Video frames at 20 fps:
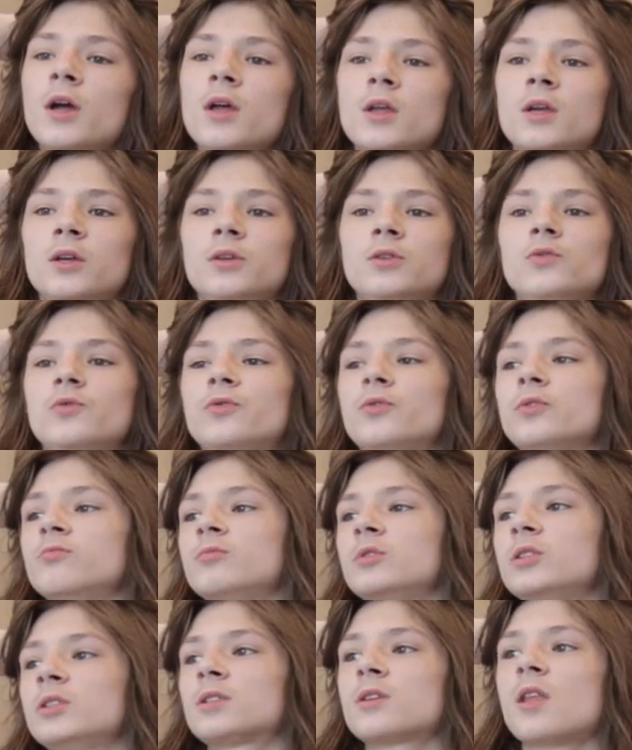Yeah. You feel
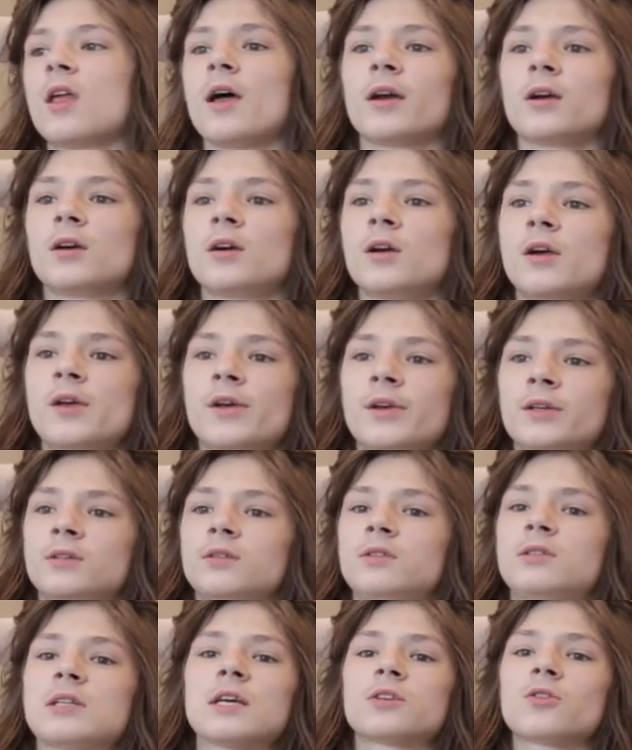me? It's like
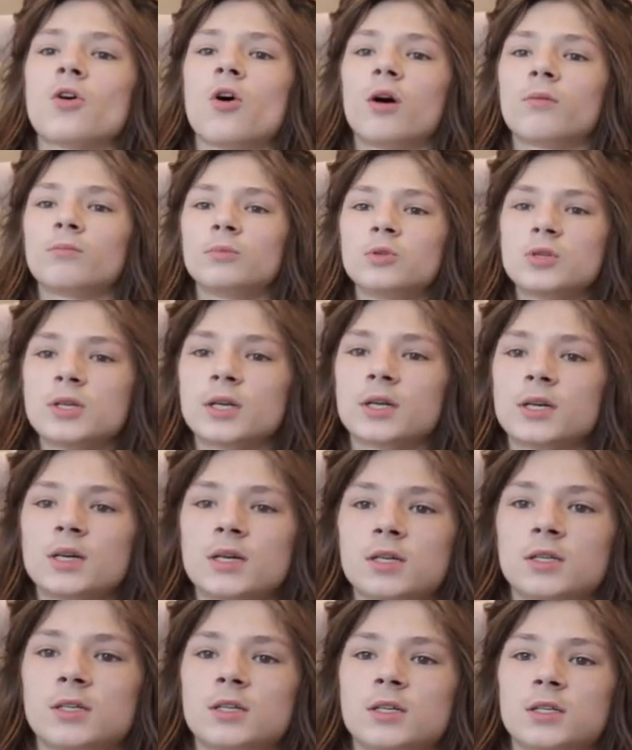that's all music
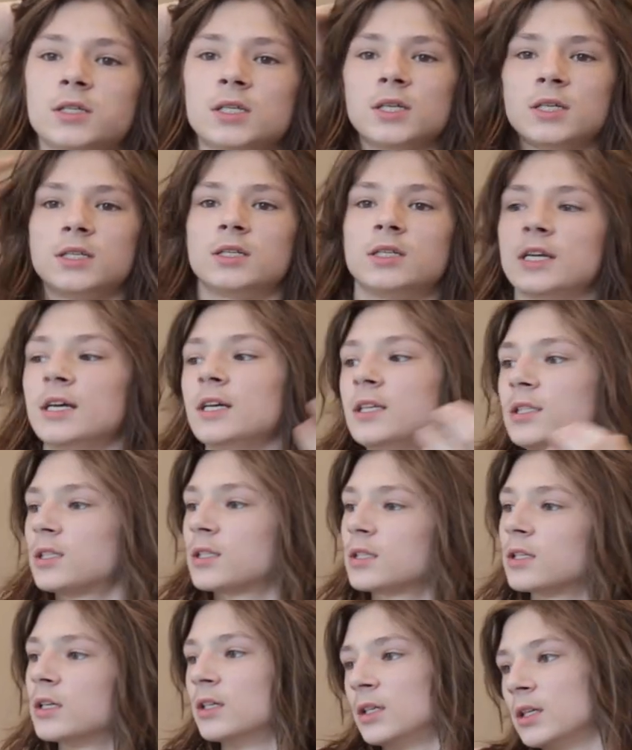is. Is is
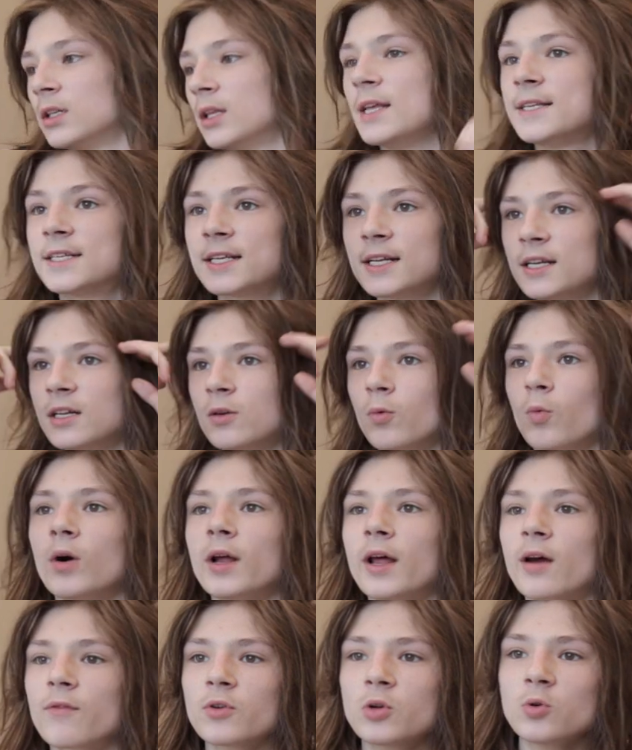this listening?
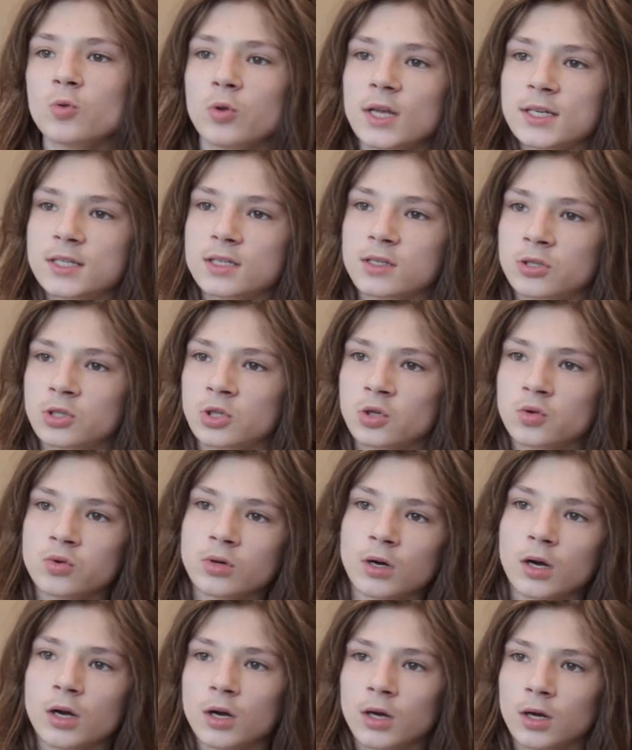Whatever you listen to,
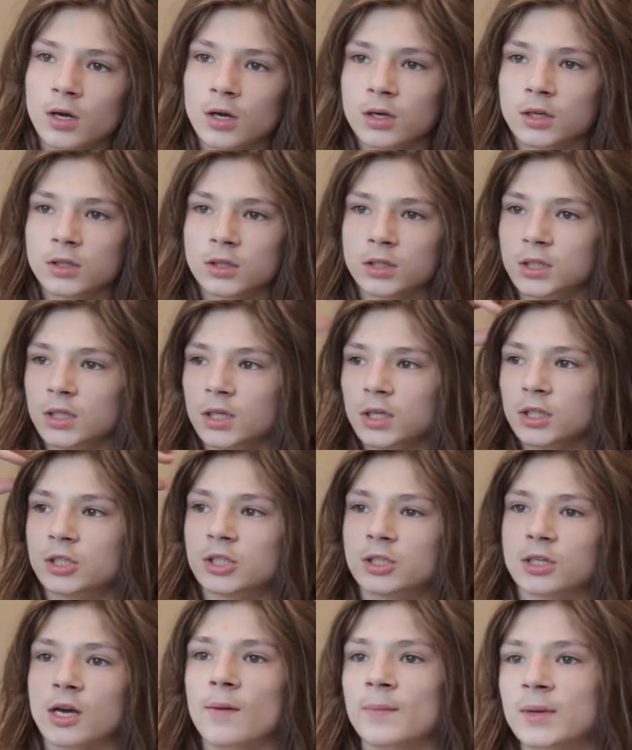you are
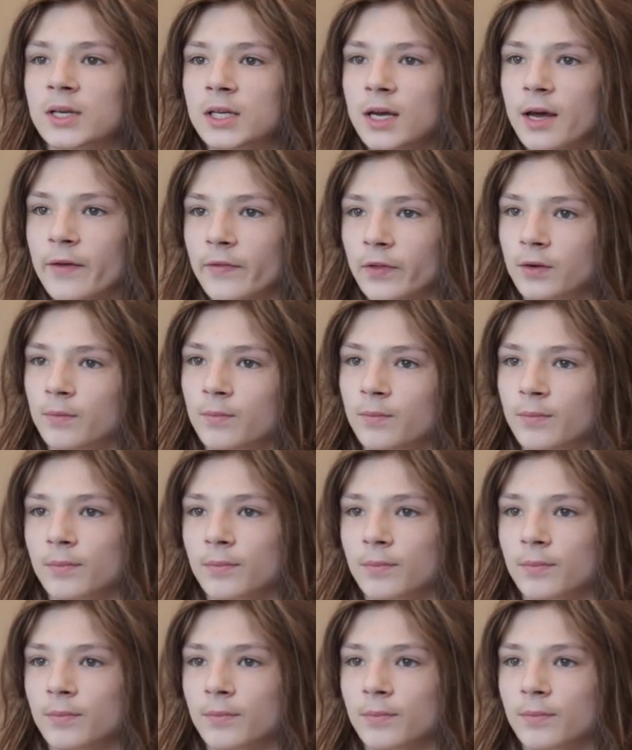just coming together.